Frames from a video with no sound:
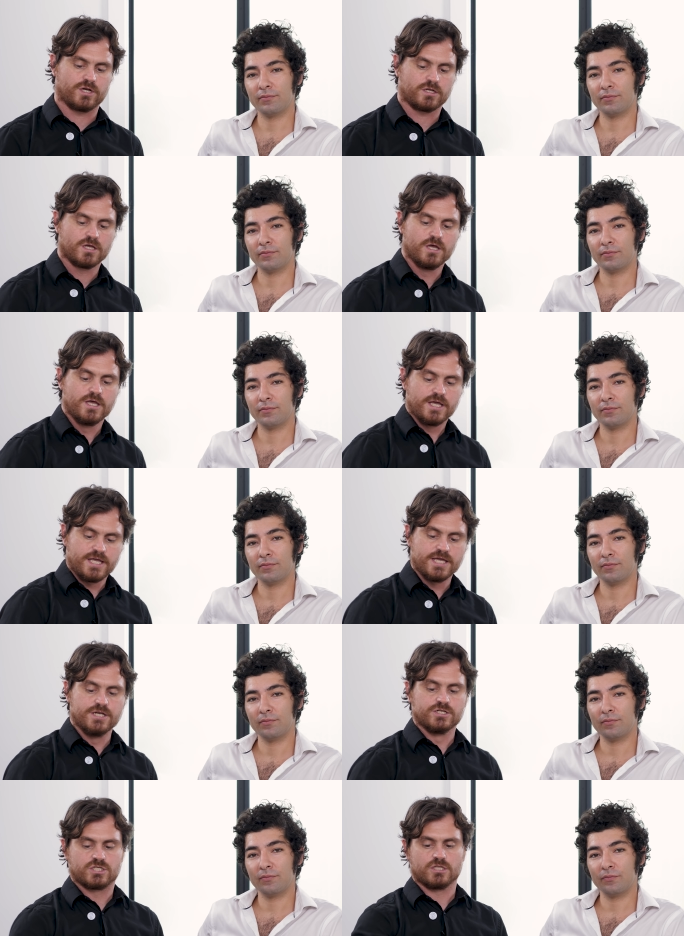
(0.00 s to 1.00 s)
Speaker 1: it
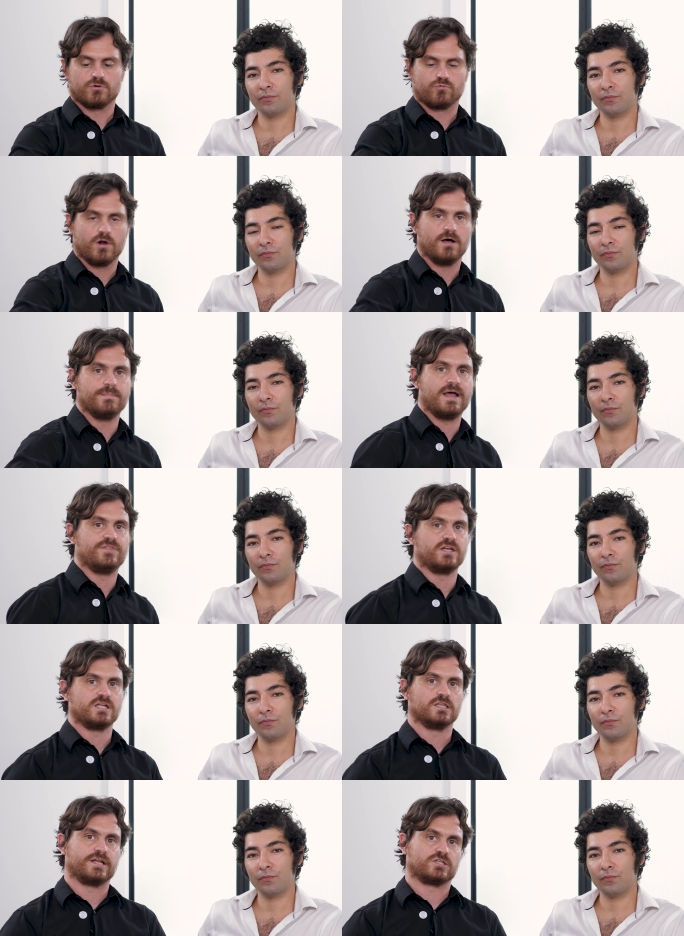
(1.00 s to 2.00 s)
into the rum and then
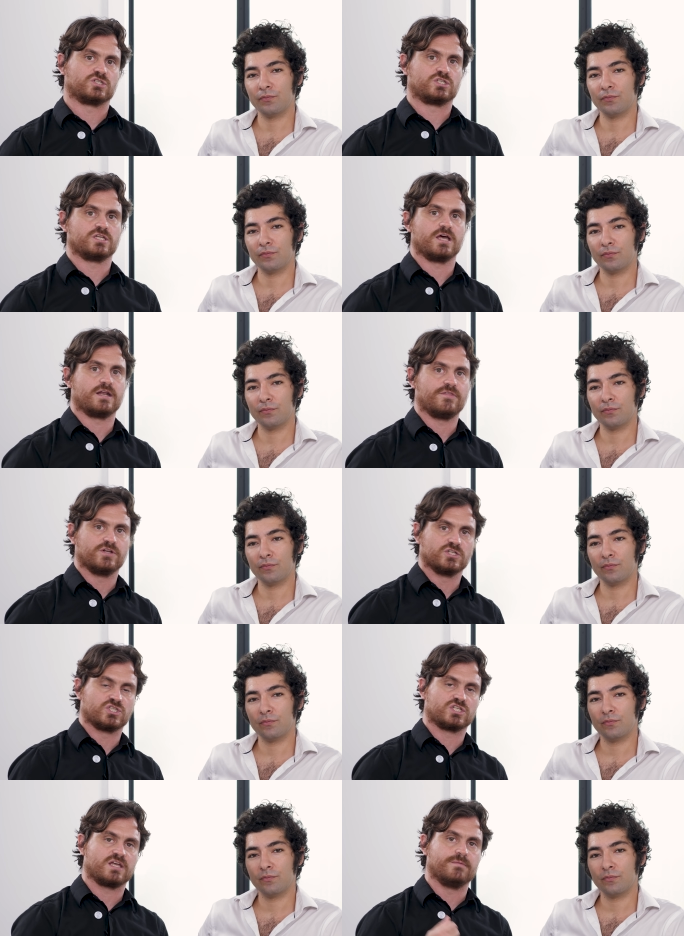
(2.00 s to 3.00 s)
he let it sit and then he
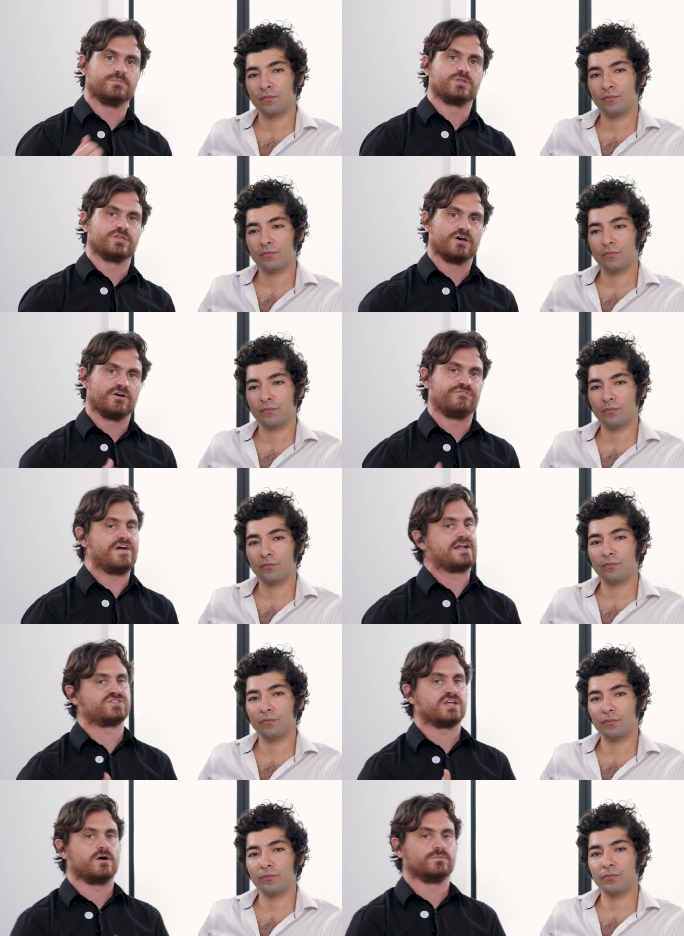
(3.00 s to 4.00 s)
skimmed the
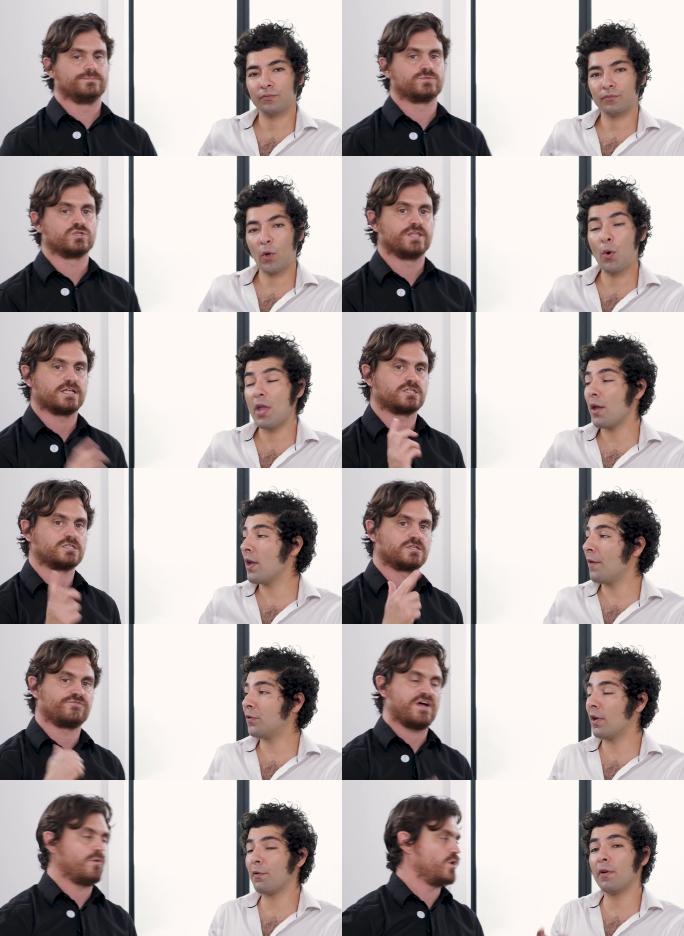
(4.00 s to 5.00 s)
fats out. So oh, yeah, you have
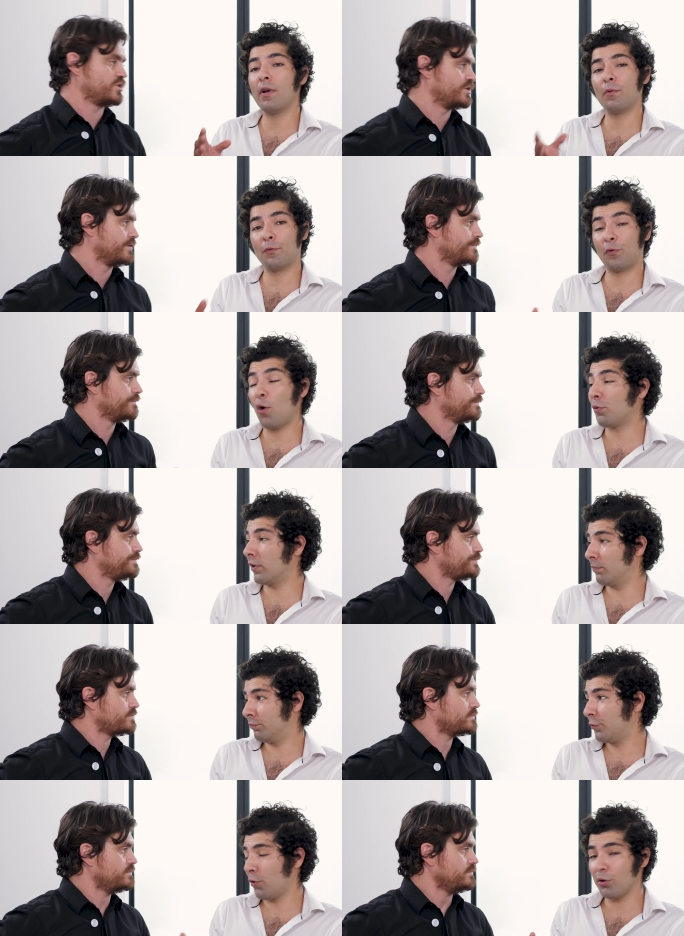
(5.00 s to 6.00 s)
to have, uh, froze it
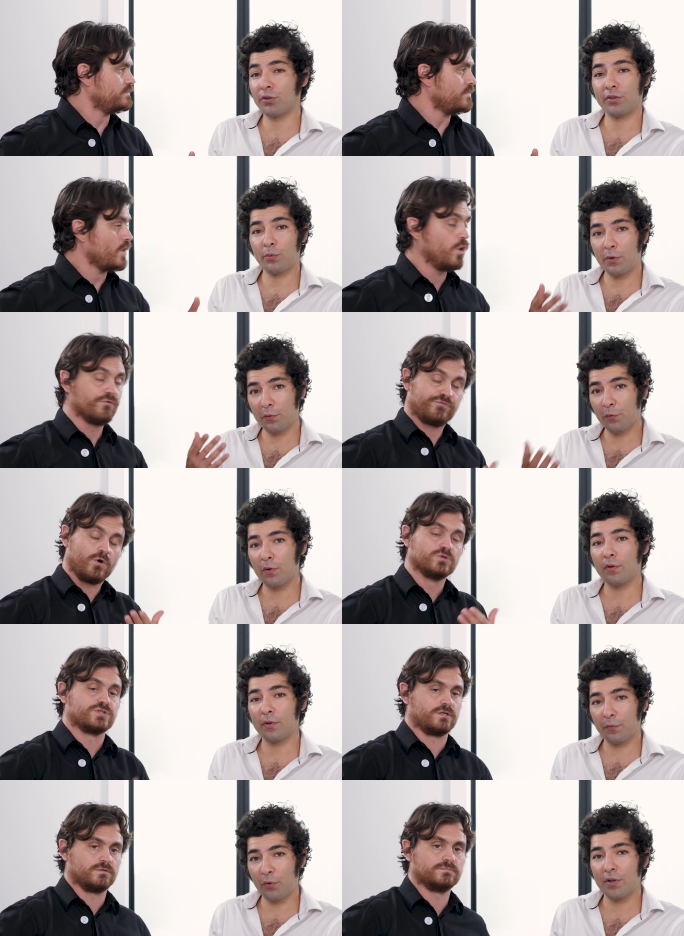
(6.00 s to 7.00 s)
Speaker 2: first. Or oh,
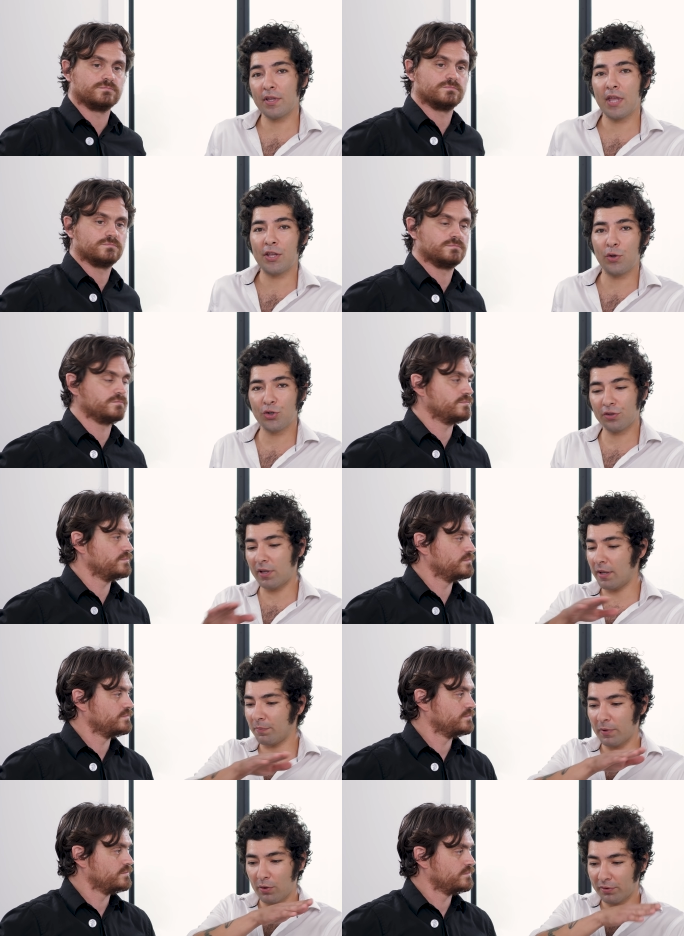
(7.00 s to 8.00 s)
froze it. Froze, and then you just
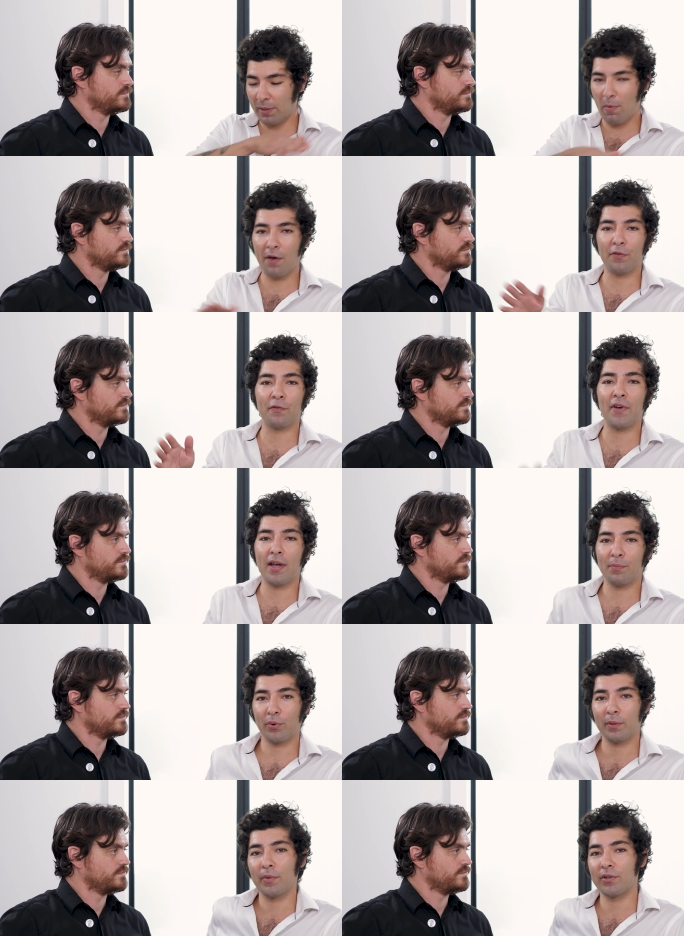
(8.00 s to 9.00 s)
like you know skim off the
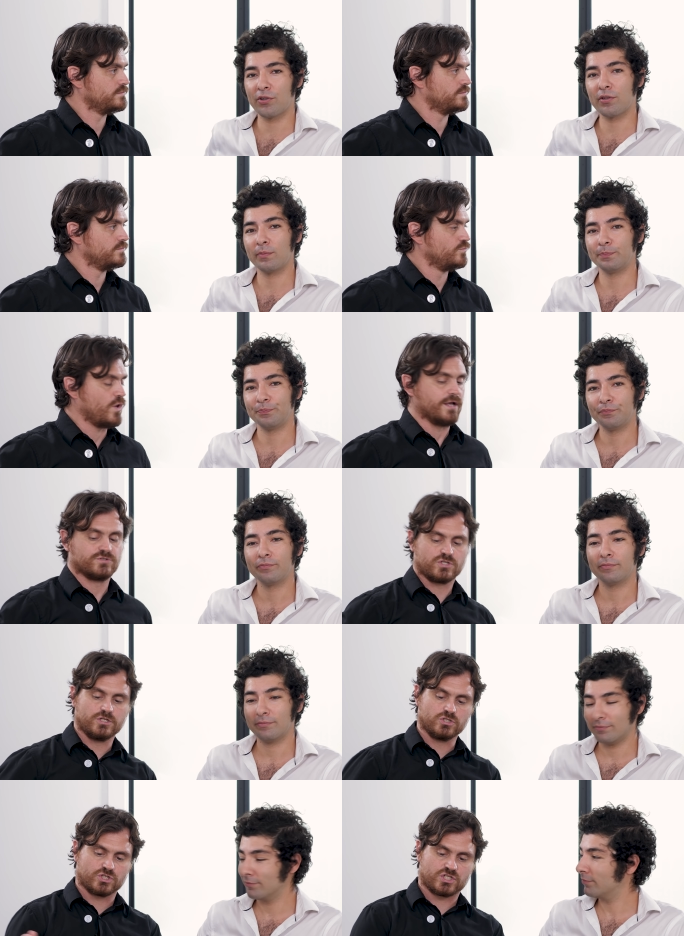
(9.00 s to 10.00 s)
fat pretty much.
Speaker 1: Right. So
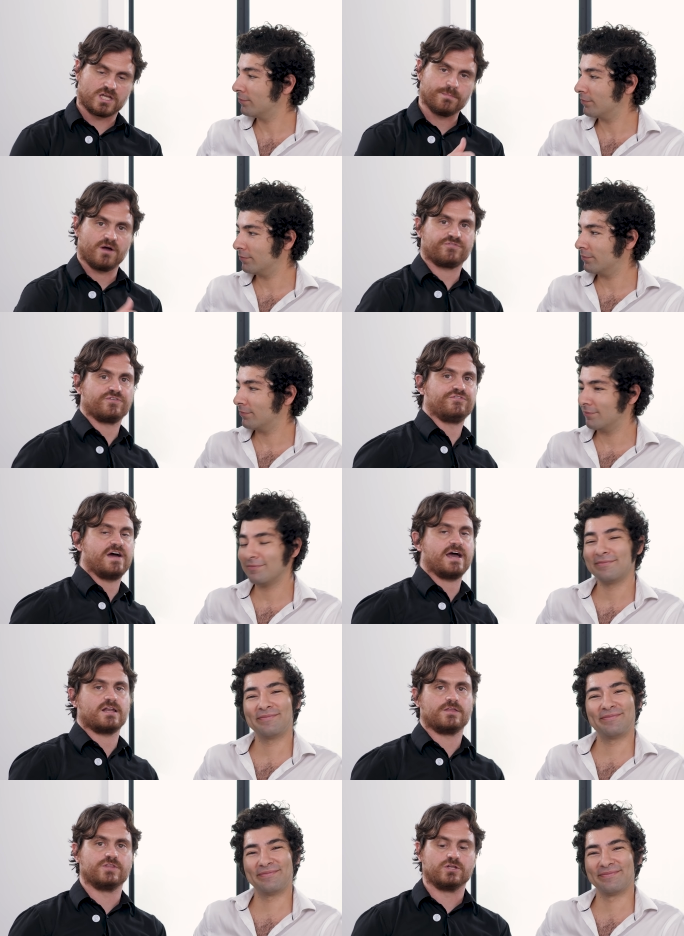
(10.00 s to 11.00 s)
then you just skim off the
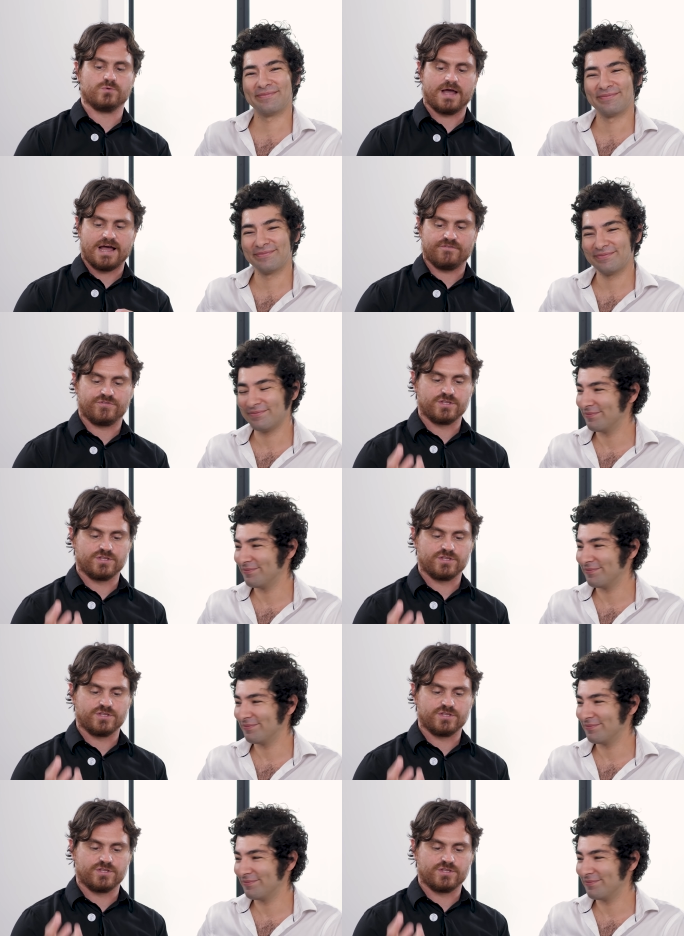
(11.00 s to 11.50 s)
fat and then you have